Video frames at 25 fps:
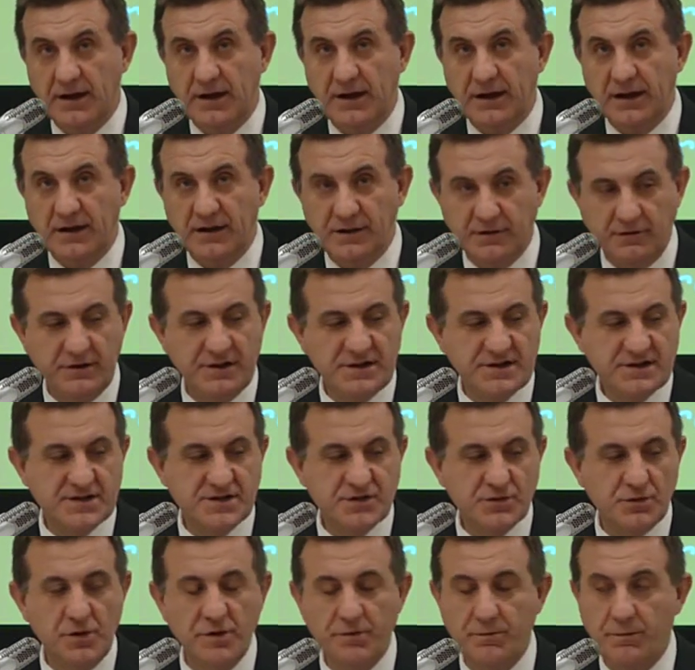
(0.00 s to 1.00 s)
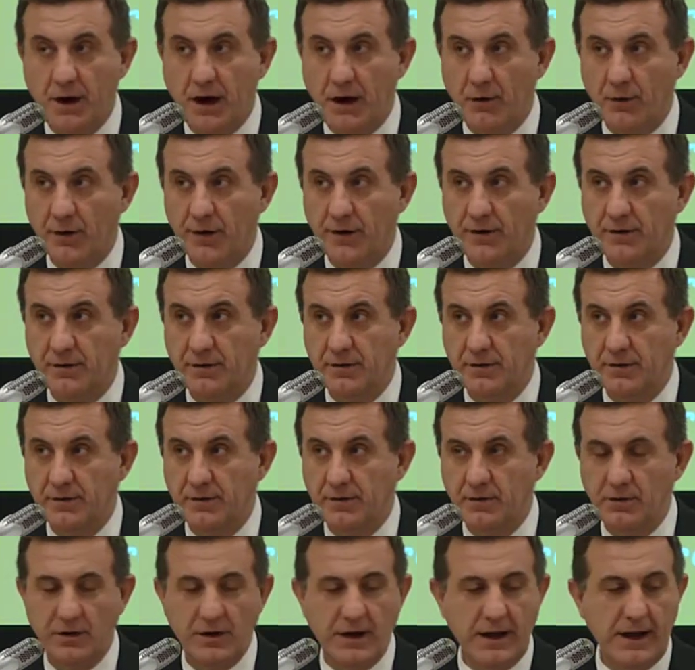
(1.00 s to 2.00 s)
increases with power.
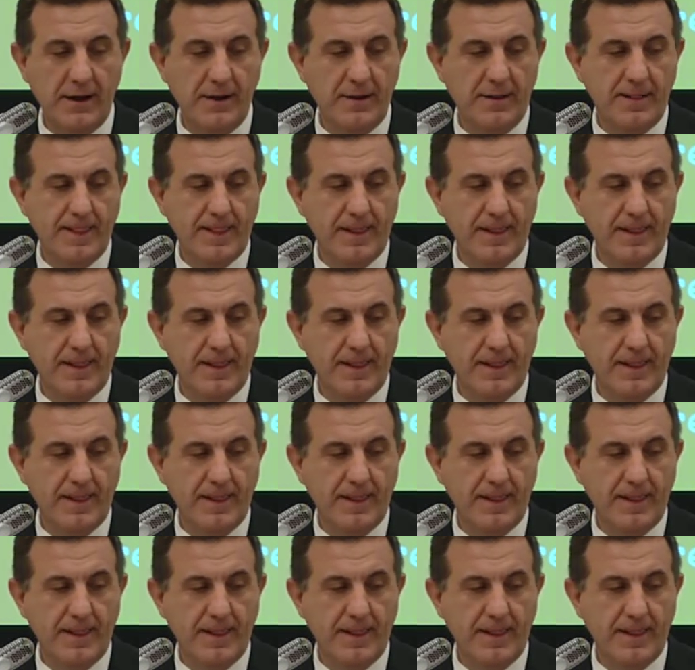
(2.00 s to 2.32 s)
Okay?